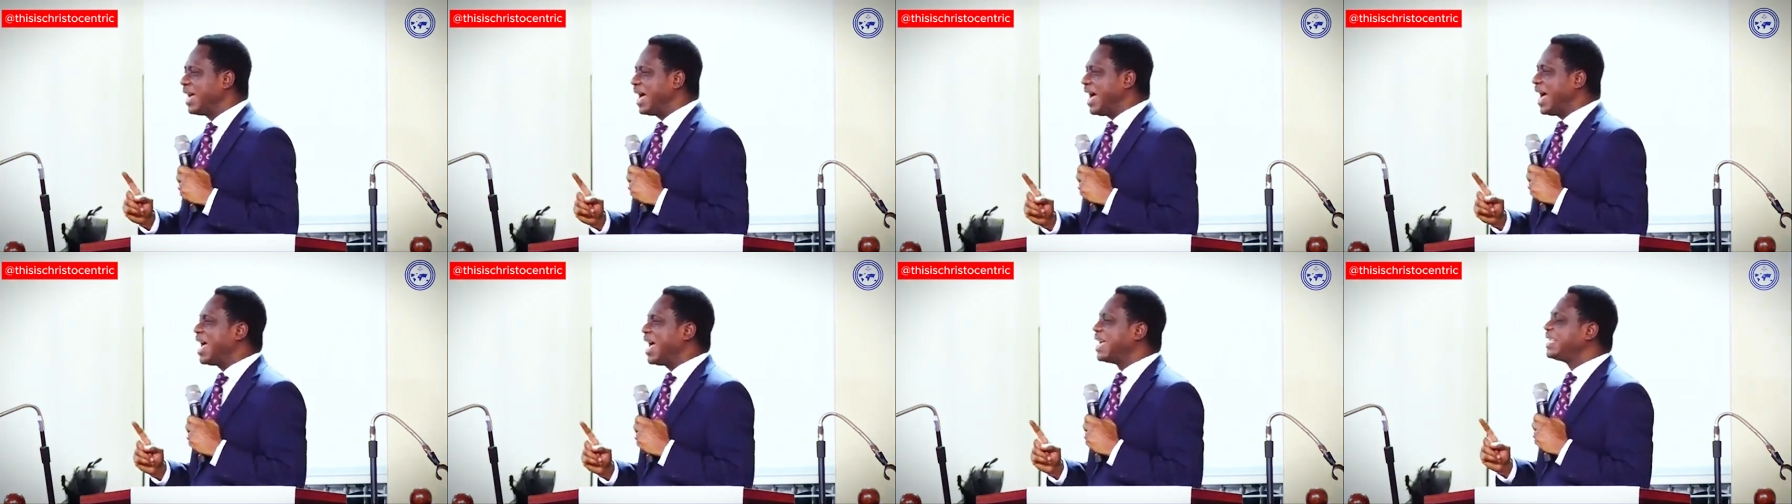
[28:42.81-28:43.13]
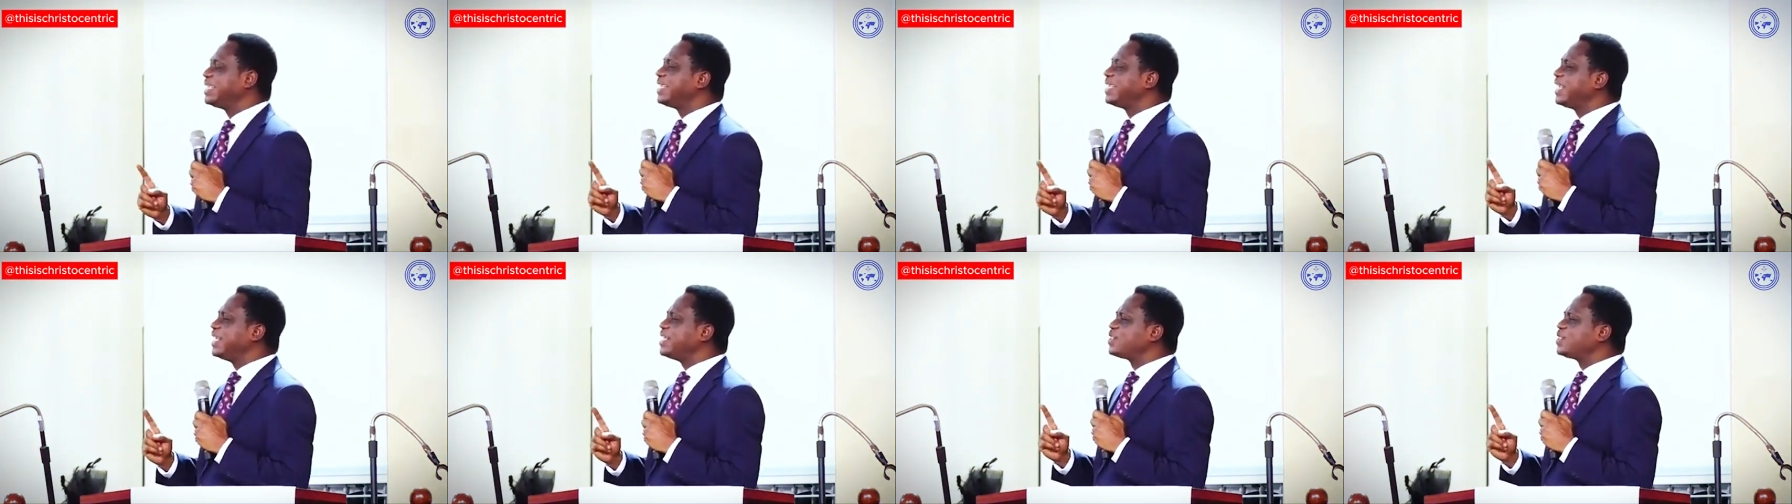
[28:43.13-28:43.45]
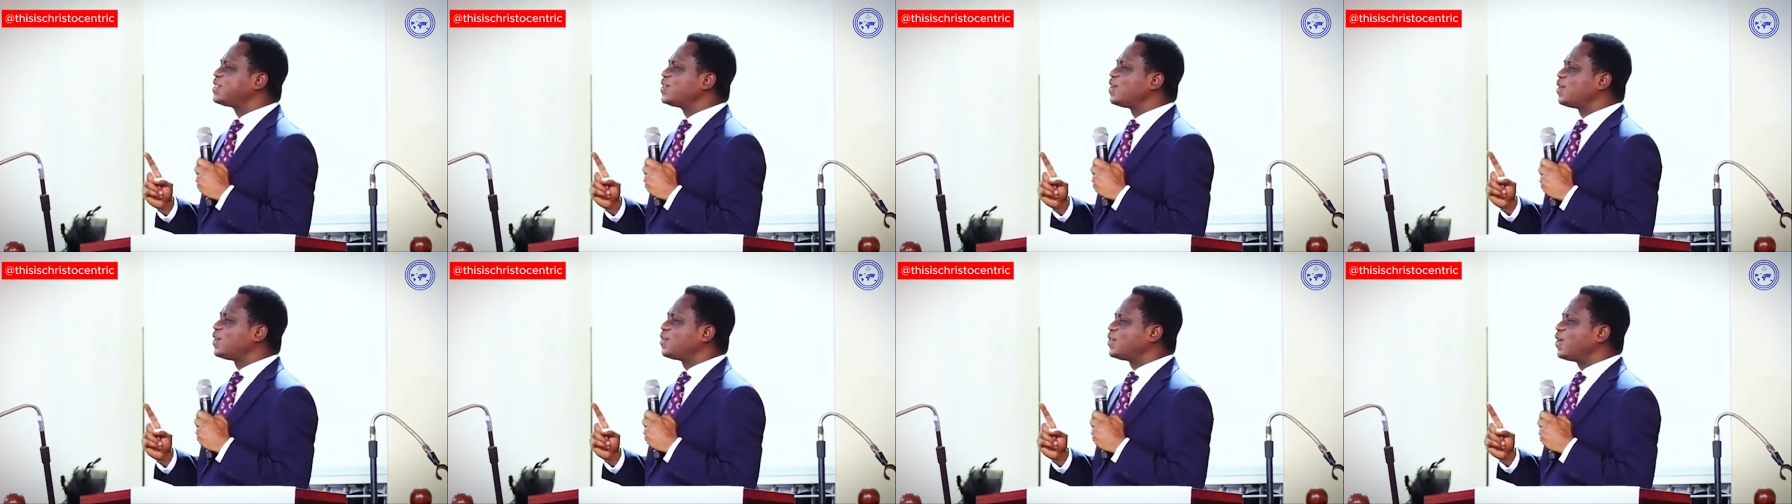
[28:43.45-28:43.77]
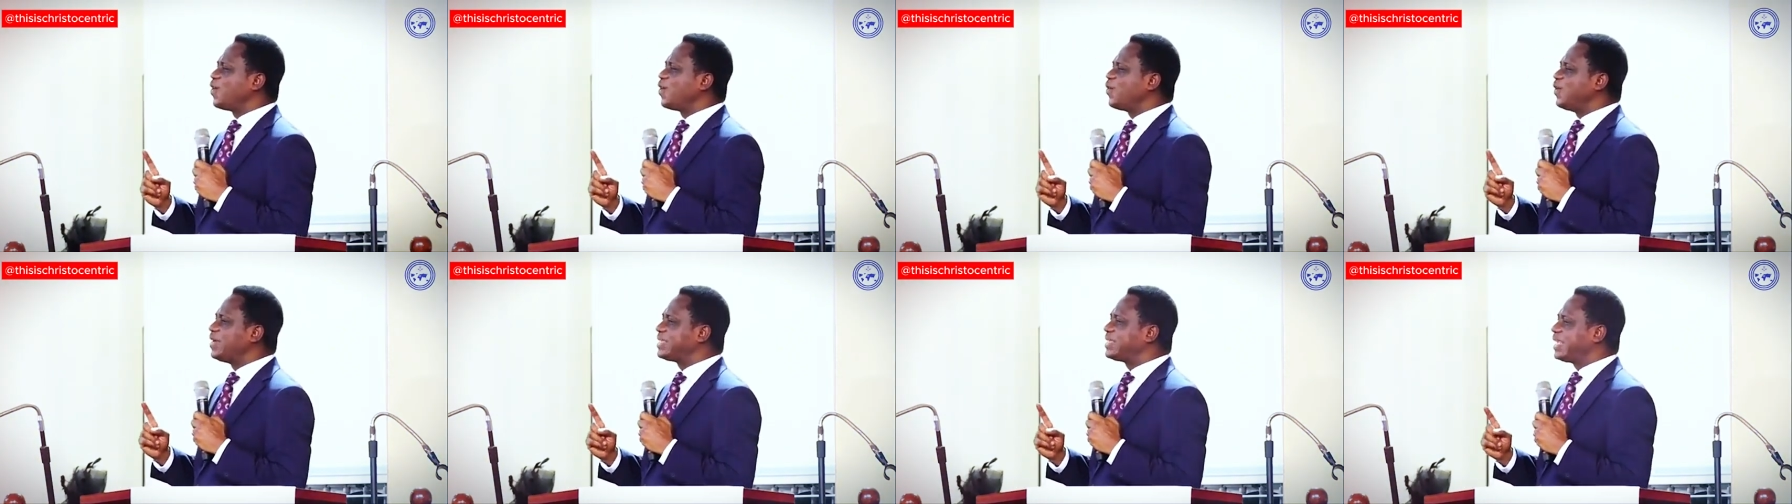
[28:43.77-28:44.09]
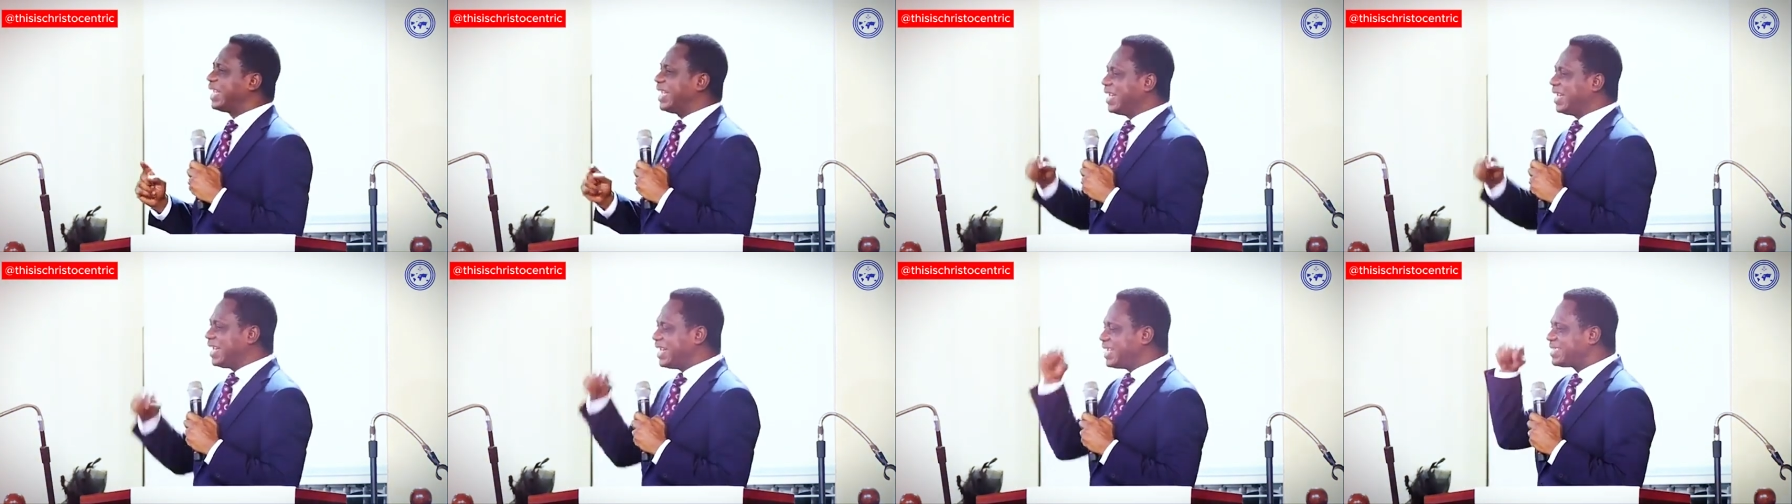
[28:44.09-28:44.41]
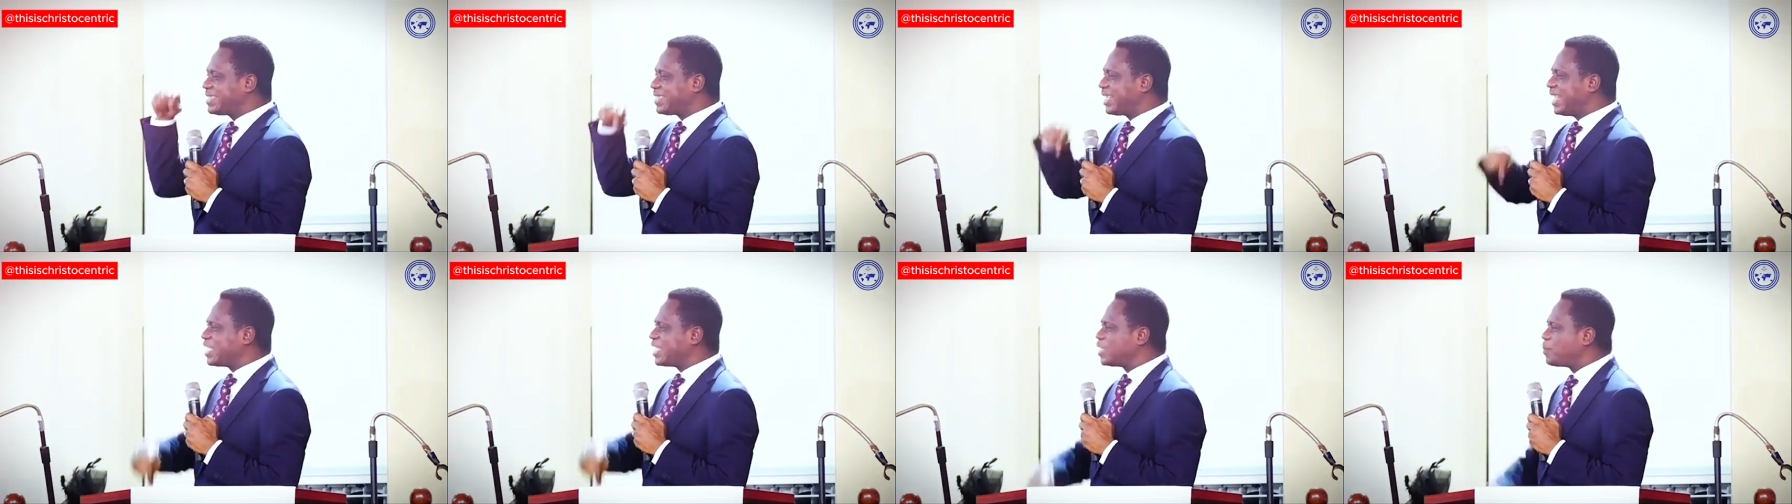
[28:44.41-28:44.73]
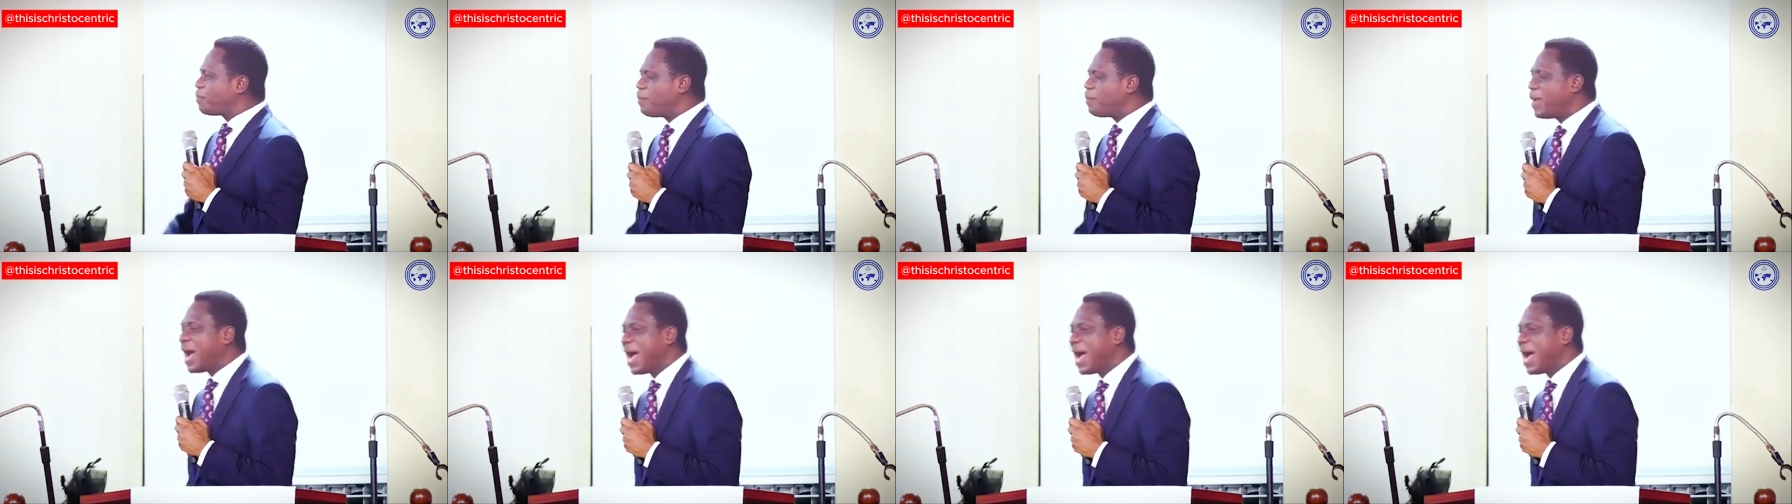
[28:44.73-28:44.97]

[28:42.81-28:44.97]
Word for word: And his authority in it is